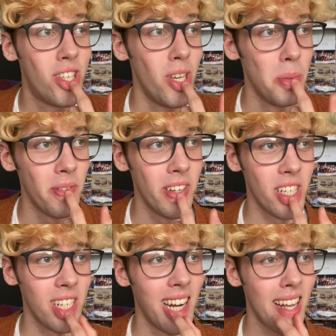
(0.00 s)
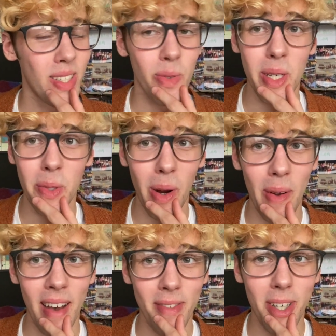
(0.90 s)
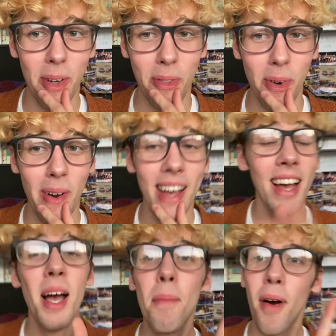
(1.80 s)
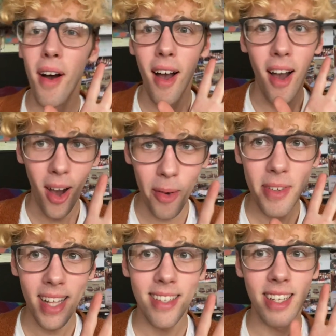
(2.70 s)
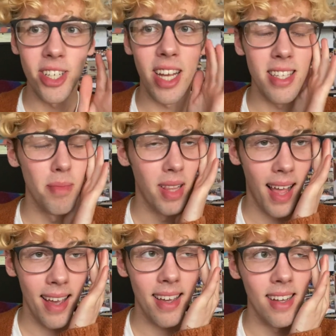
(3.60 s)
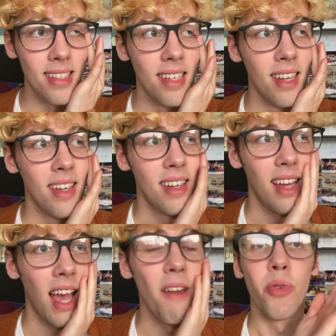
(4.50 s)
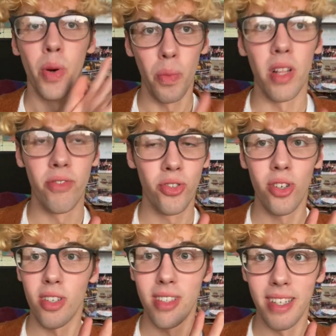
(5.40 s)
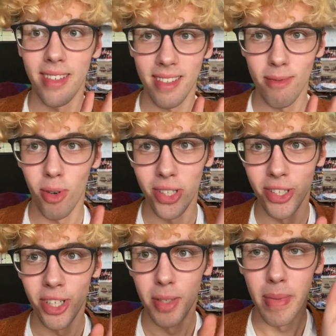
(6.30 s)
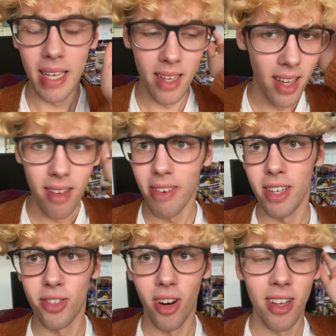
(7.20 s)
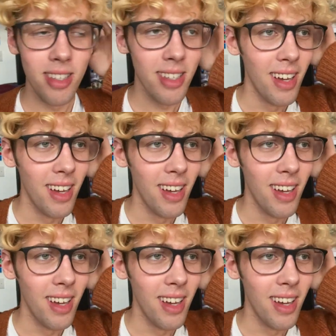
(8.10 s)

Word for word: supervision next week where we have to go through it. But hopefully that's going to shed some light and everyone will have struggled and it wasn't just me. Fingers crossed.